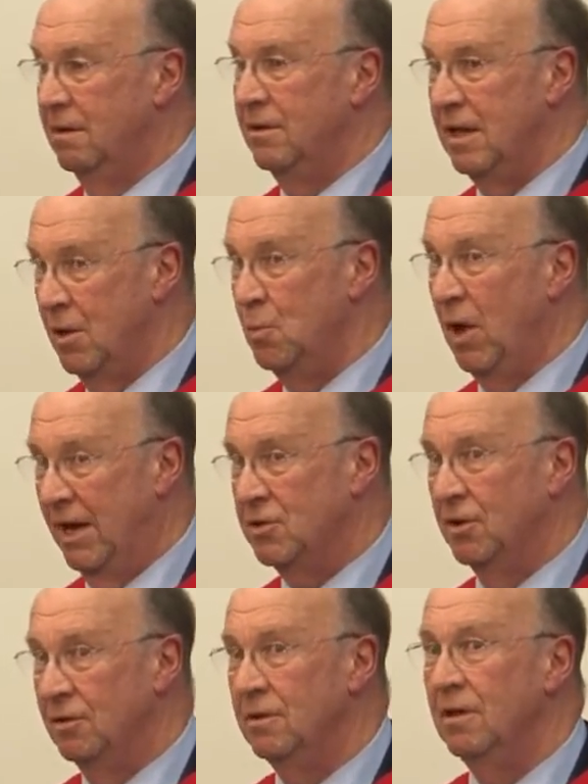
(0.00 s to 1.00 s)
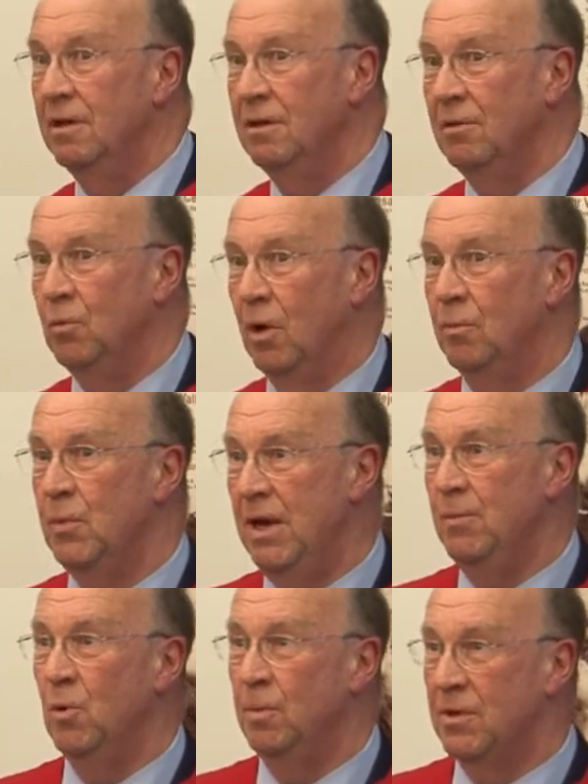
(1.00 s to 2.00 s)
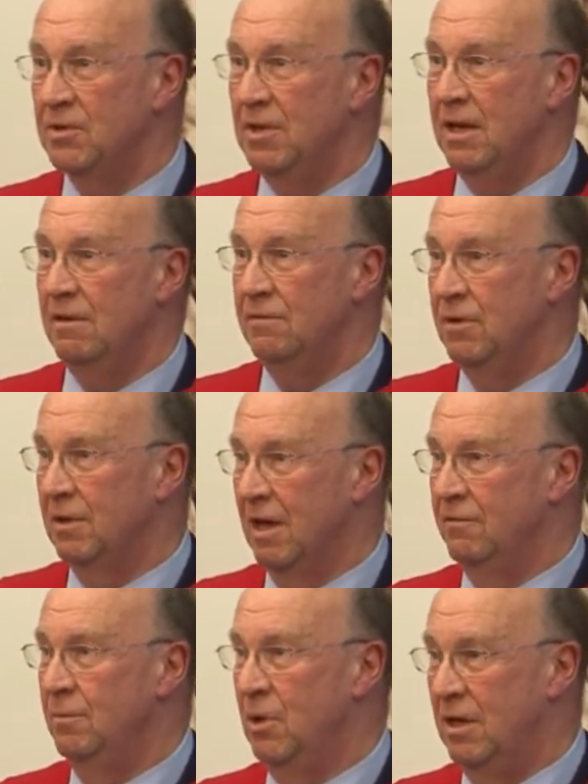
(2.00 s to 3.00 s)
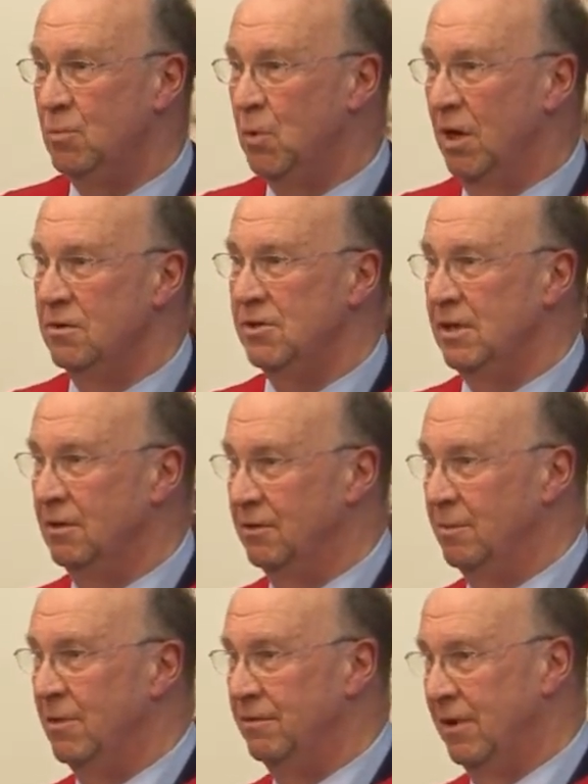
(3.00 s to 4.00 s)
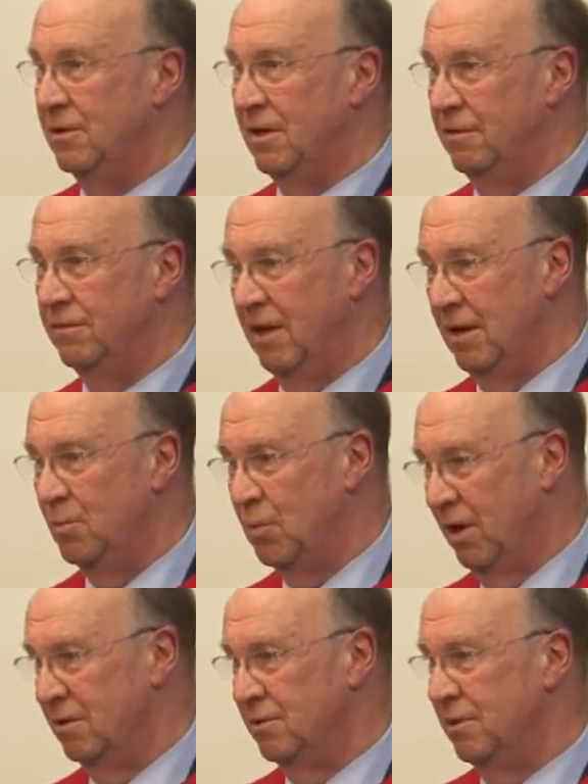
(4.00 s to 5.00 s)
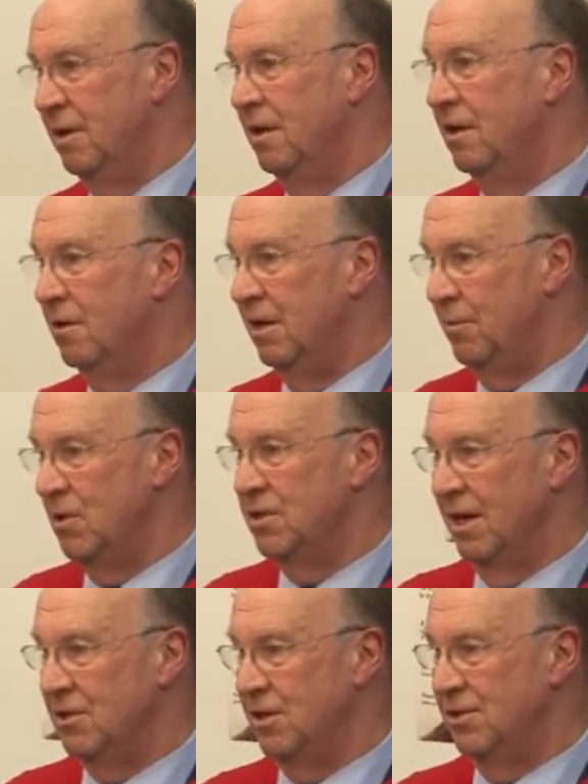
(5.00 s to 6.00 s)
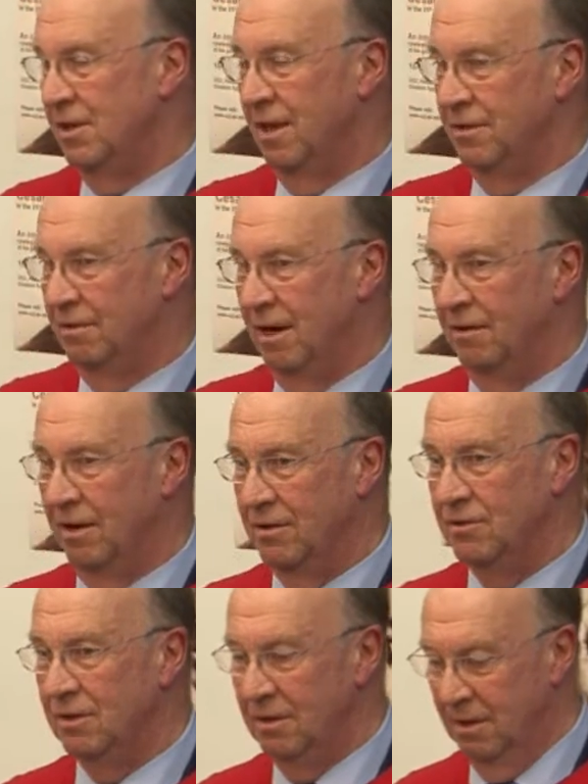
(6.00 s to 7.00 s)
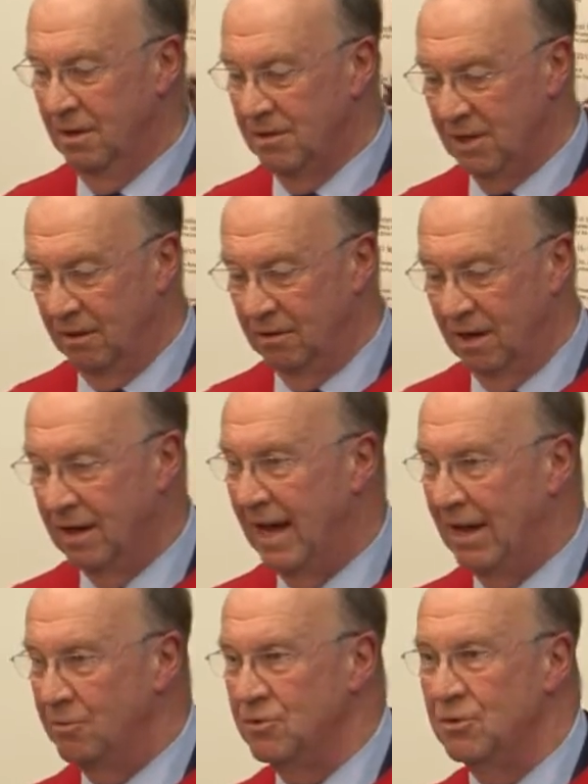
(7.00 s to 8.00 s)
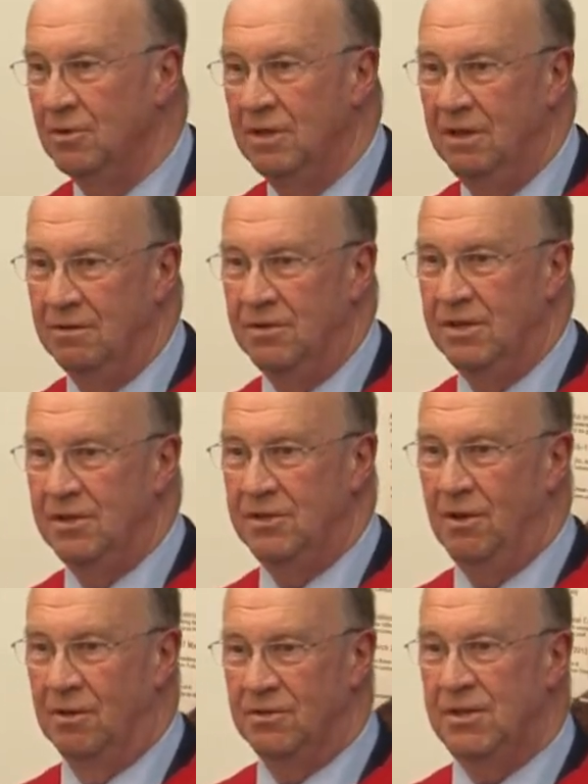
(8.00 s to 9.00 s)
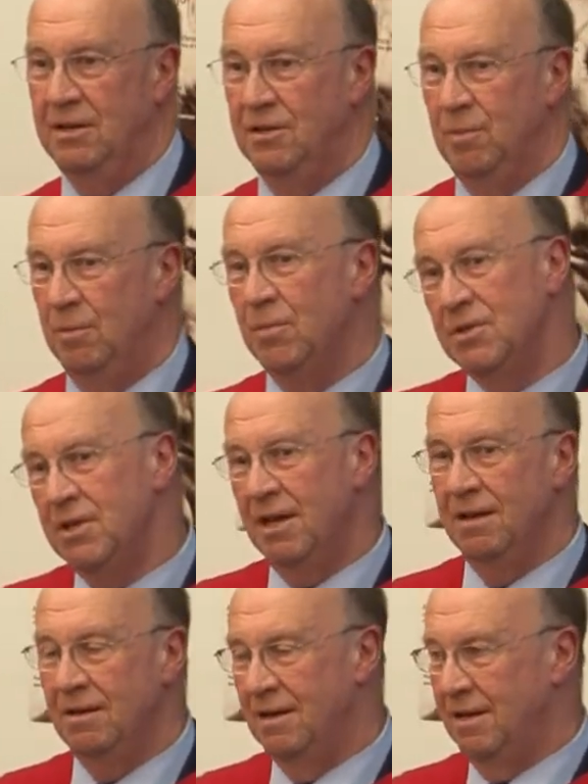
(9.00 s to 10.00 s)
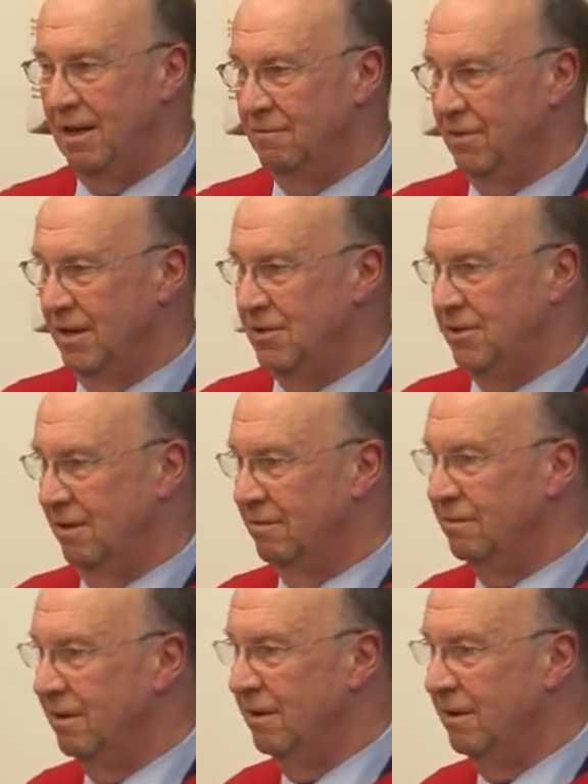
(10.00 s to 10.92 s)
the impact on what people perceive the government imposing on them if they impose limitations in other areas. So outdoor use is not seen to be particularly invasive,